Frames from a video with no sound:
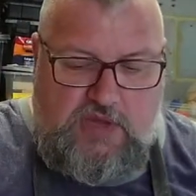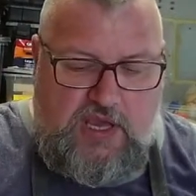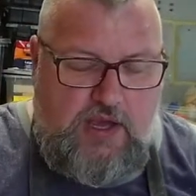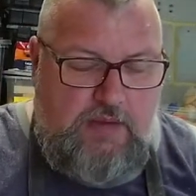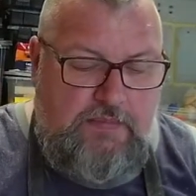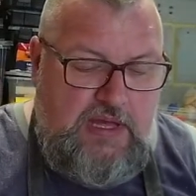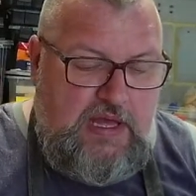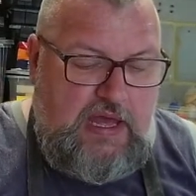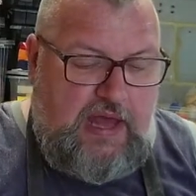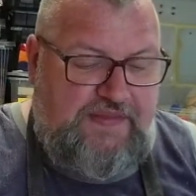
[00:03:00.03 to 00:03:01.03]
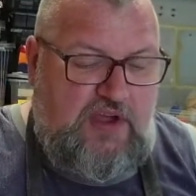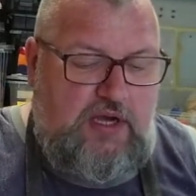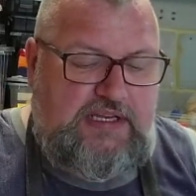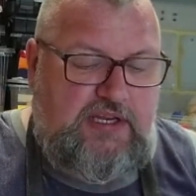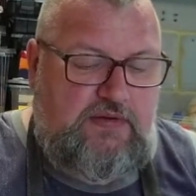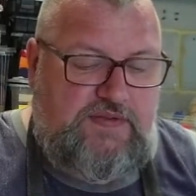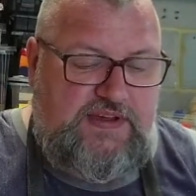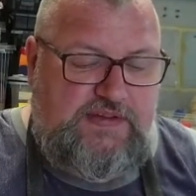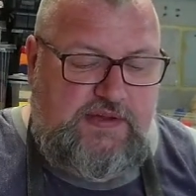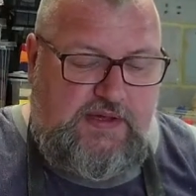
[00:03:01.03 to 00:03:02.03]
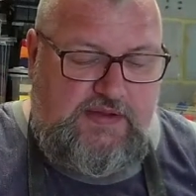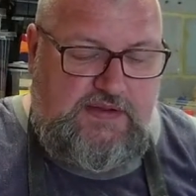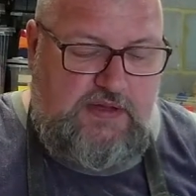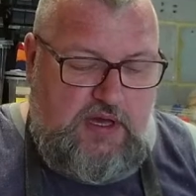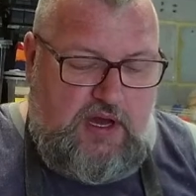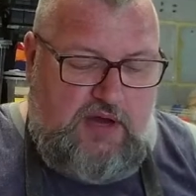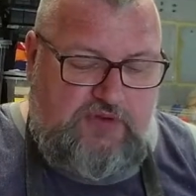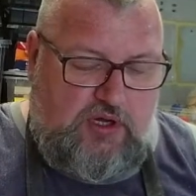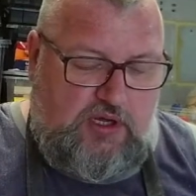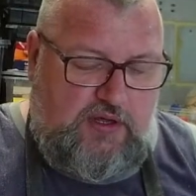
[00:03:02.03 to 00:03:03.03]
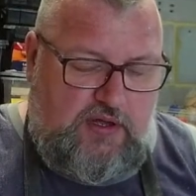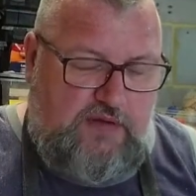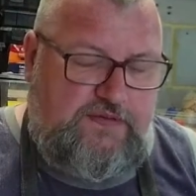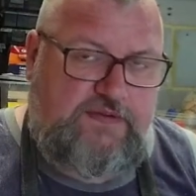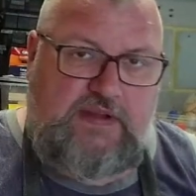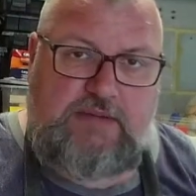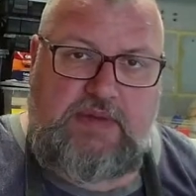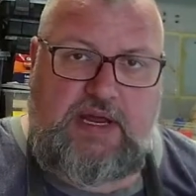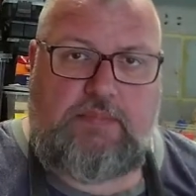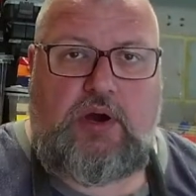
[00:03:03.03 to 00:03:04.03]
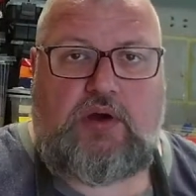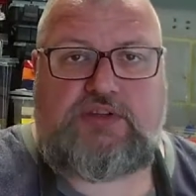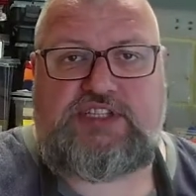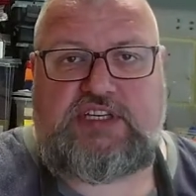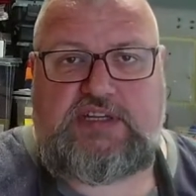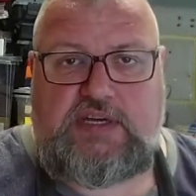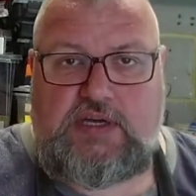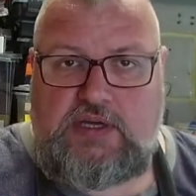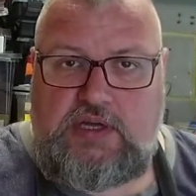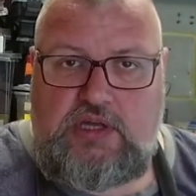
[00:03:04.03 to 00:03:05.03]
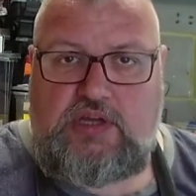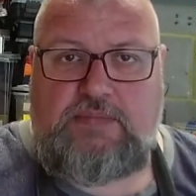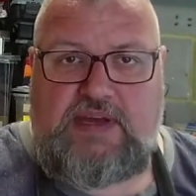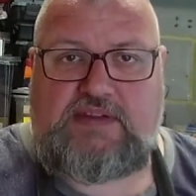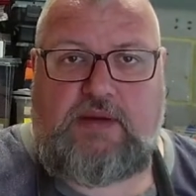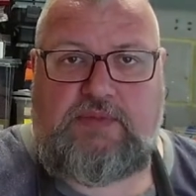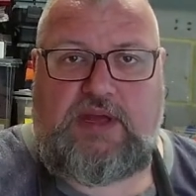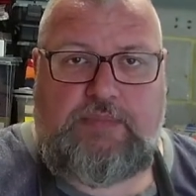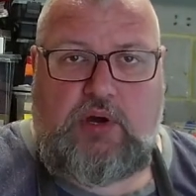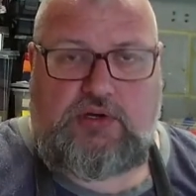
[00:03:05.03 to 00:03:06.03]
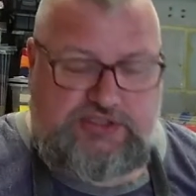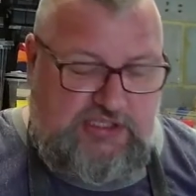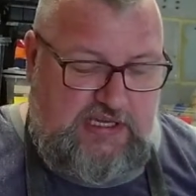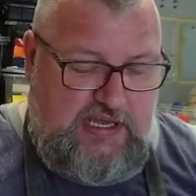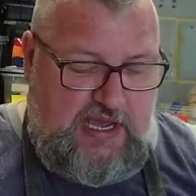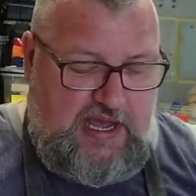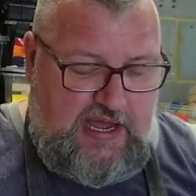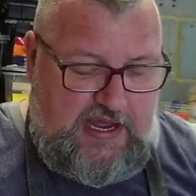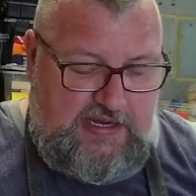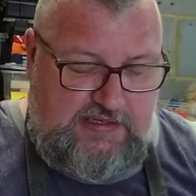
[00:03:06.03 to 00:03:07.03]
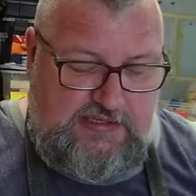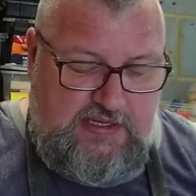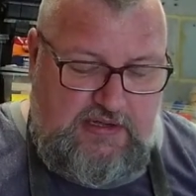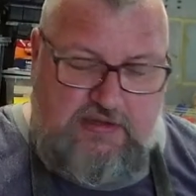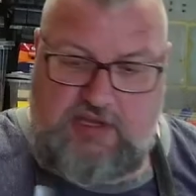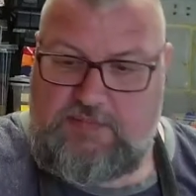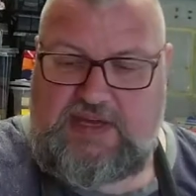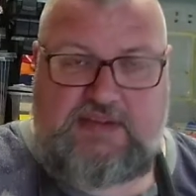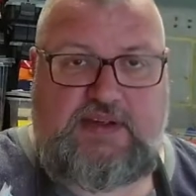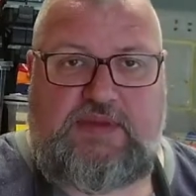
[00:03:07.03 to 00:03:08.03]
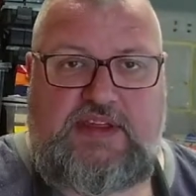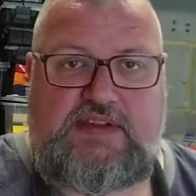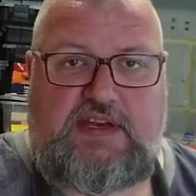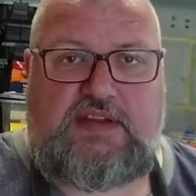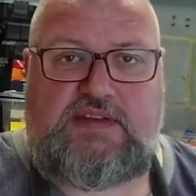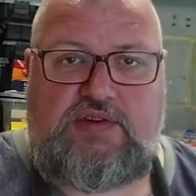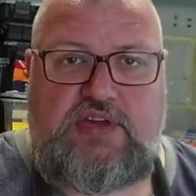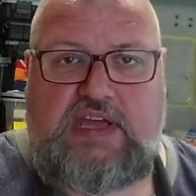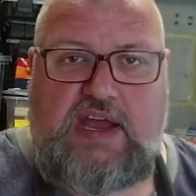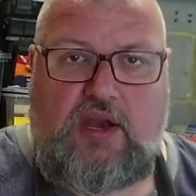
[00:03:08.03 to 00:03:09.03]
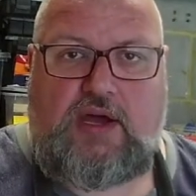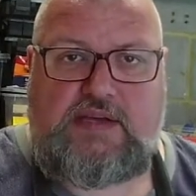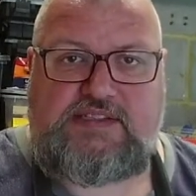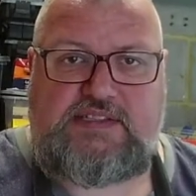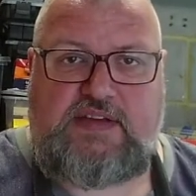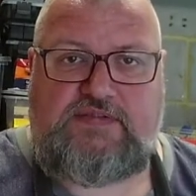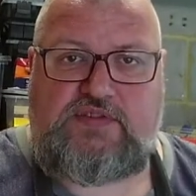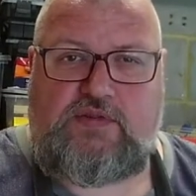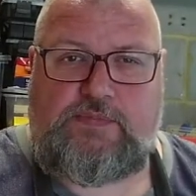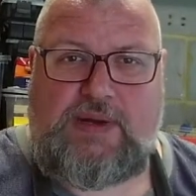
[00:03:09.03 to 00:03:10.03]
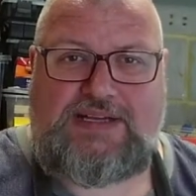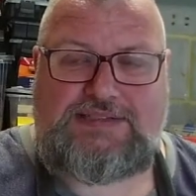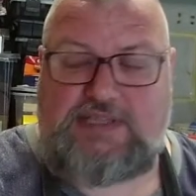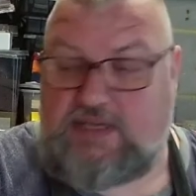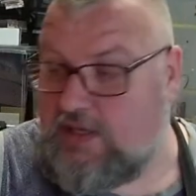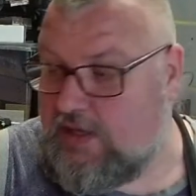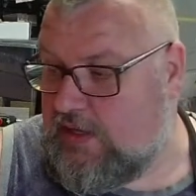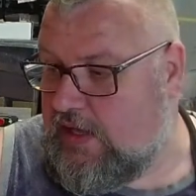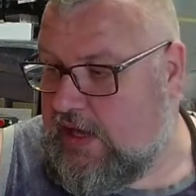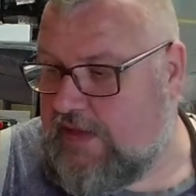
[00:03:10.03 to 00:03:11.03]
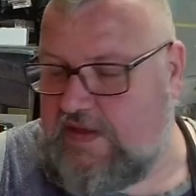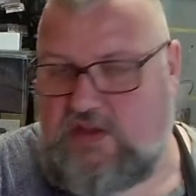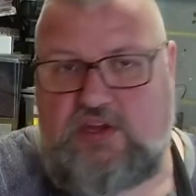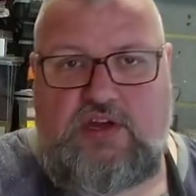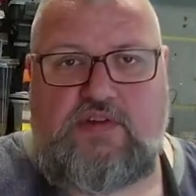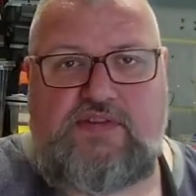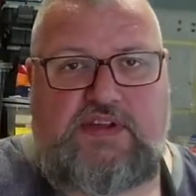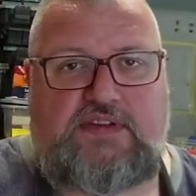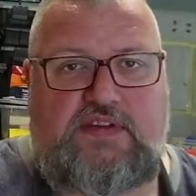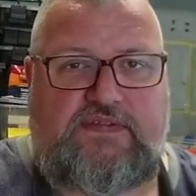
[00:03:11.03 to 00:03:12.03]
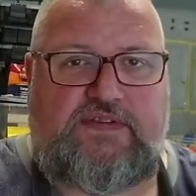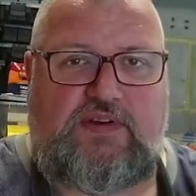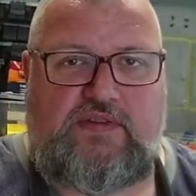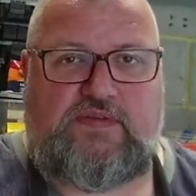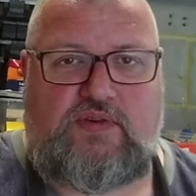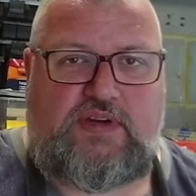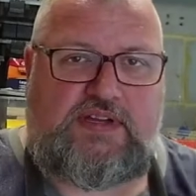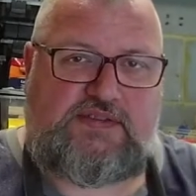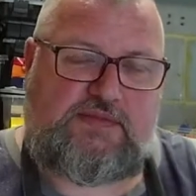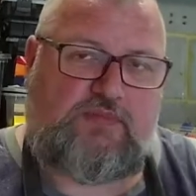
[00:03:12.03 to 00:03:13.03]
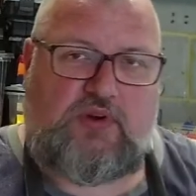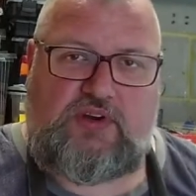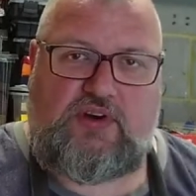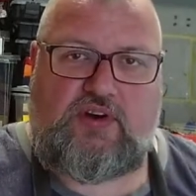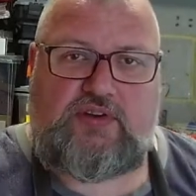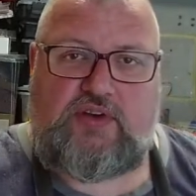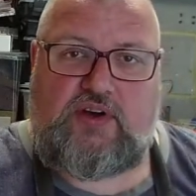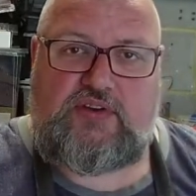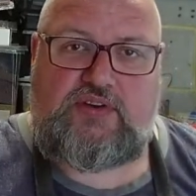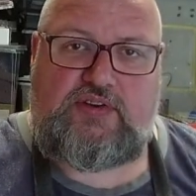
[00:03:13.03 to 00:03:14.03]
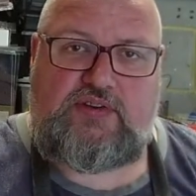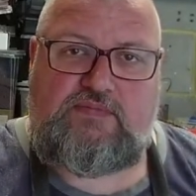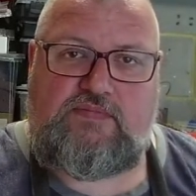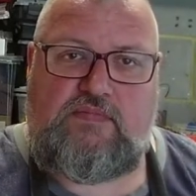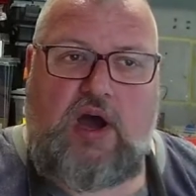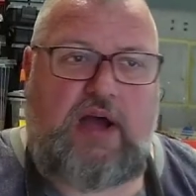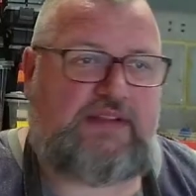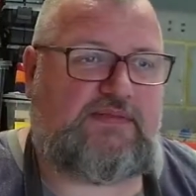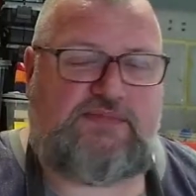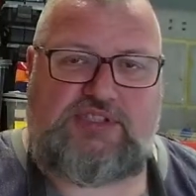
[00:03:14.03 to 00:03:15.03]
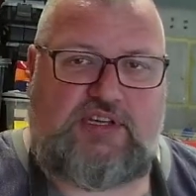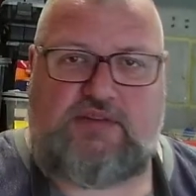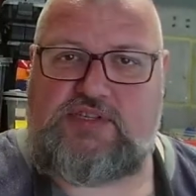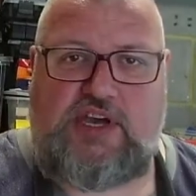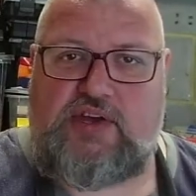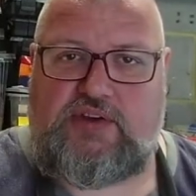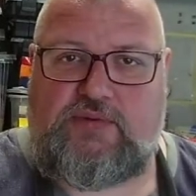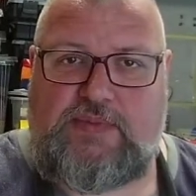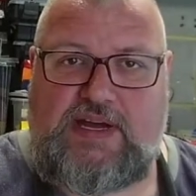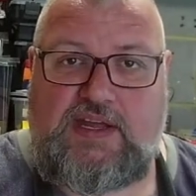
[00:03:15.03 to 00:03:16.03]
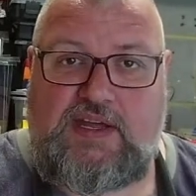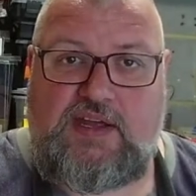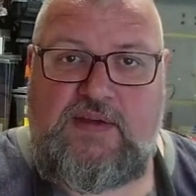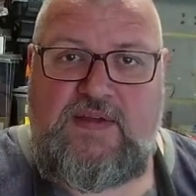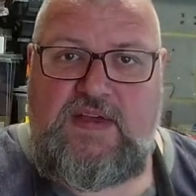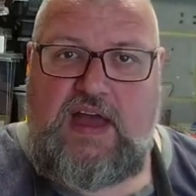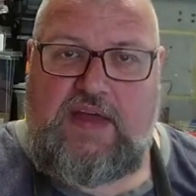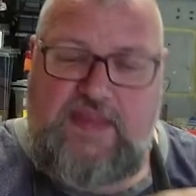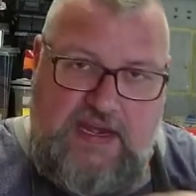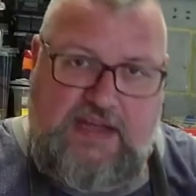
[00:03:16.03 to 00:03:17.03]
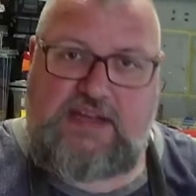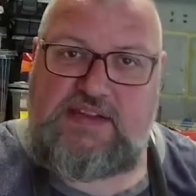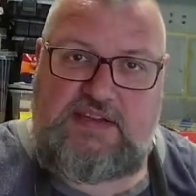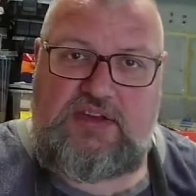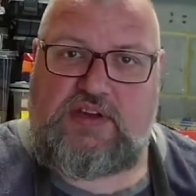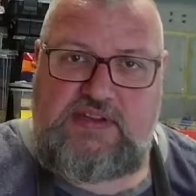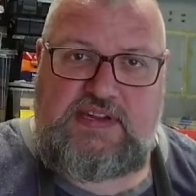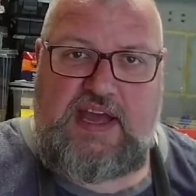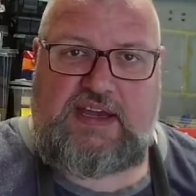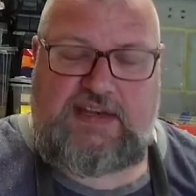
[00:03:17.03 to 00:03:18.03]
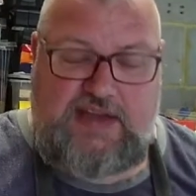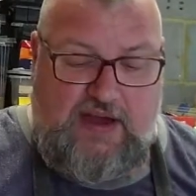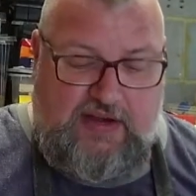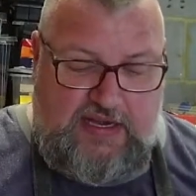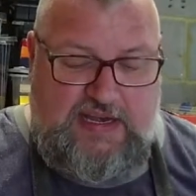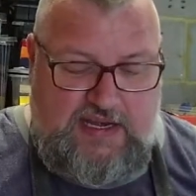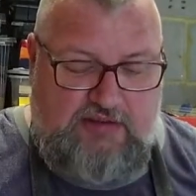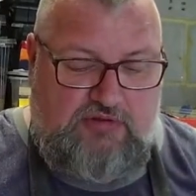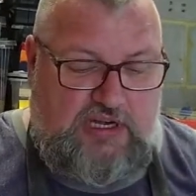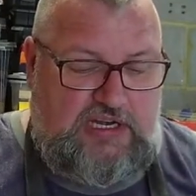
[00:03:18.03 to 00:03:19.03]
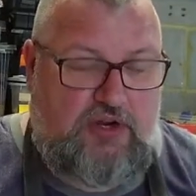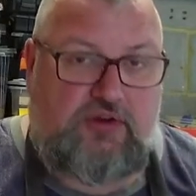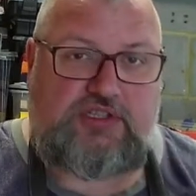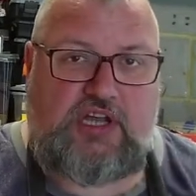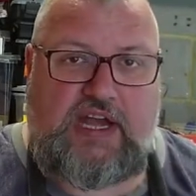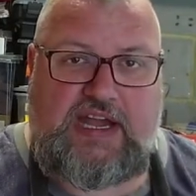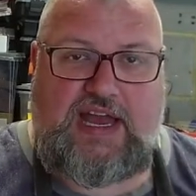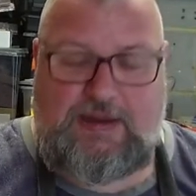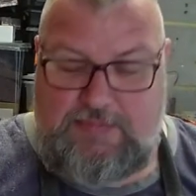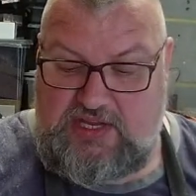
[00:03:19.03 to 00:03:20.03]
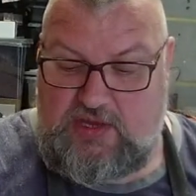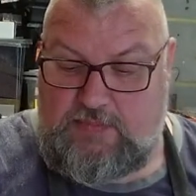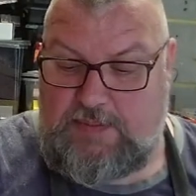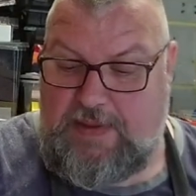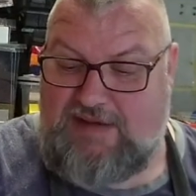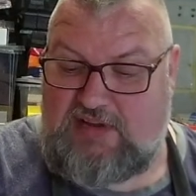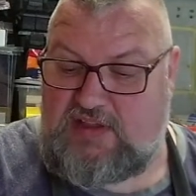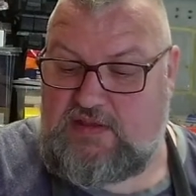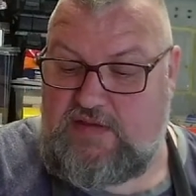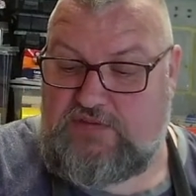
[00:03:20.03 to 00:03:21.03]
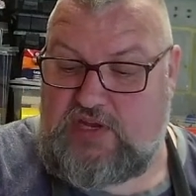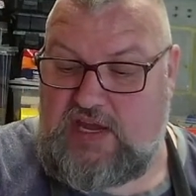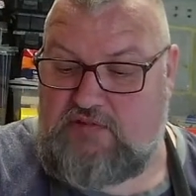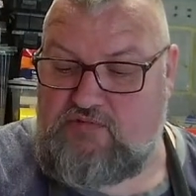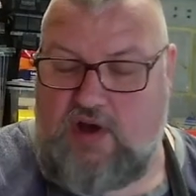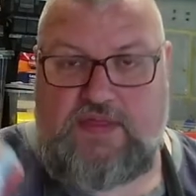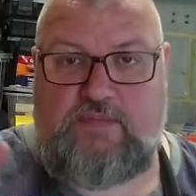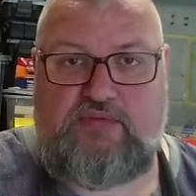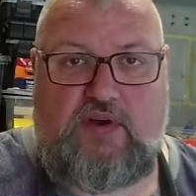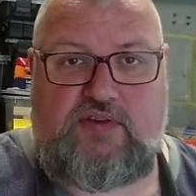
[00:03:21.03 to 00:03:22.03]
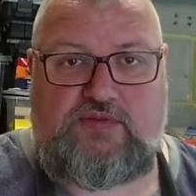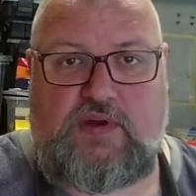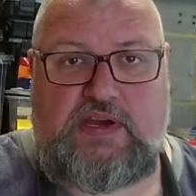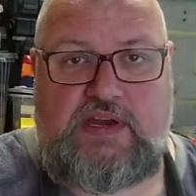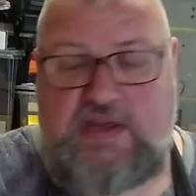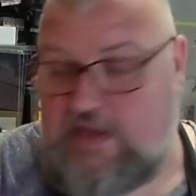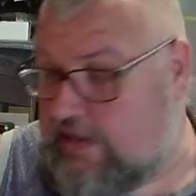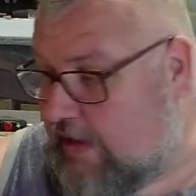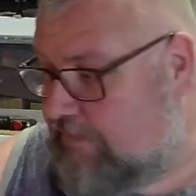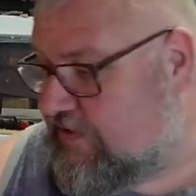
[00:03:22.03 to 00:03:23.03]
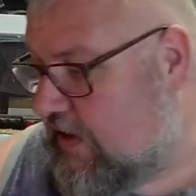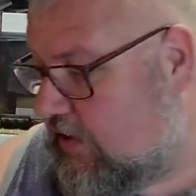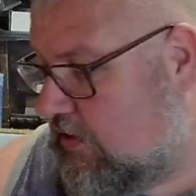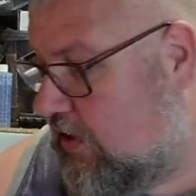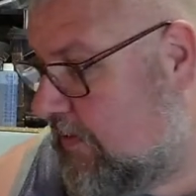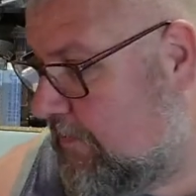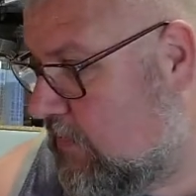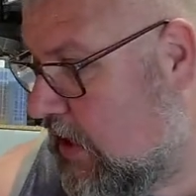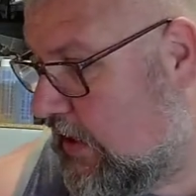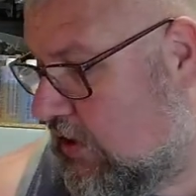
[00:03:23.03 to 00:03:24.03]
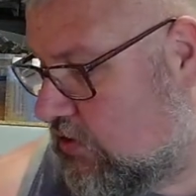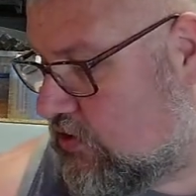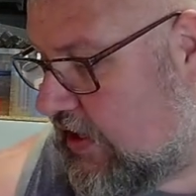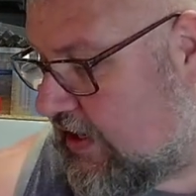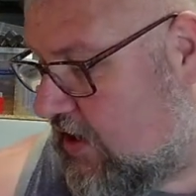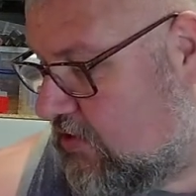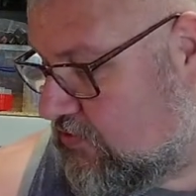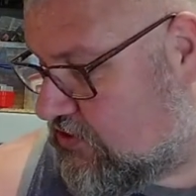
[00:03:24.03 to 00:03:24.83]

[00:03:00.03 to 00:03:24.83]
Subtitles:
And the idea of this is I've got a 15-minute epoxy that you mix up the epoxy and you mix some of this in until you get like a stiff sort of putty, and then you use it to fill the voids and whatnot on items that you turn or make, and then you can sand it down and it literally looks like aluminium, and apparently if you get it right, the brass one comes out and it looks like gold.